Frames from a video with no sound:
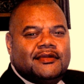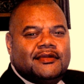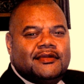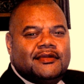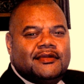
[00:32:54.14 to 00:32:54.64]

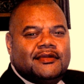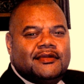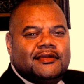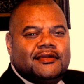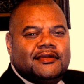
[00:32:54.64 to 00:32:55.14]

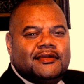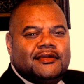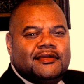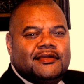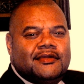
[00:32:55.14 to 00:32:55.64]

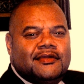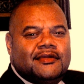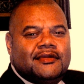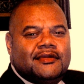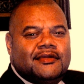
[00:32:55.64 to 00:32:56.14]

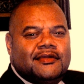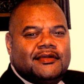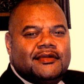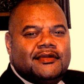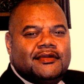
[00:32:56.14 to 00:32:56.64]

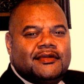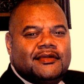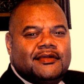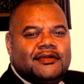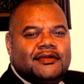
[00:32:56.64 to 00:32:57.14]

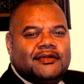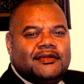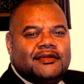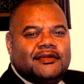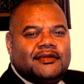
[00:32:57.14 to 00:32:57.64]

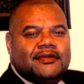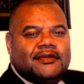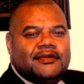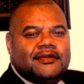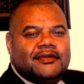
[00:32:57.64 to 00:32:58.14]

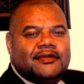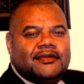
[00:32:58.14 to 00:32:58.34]
Nothing is said.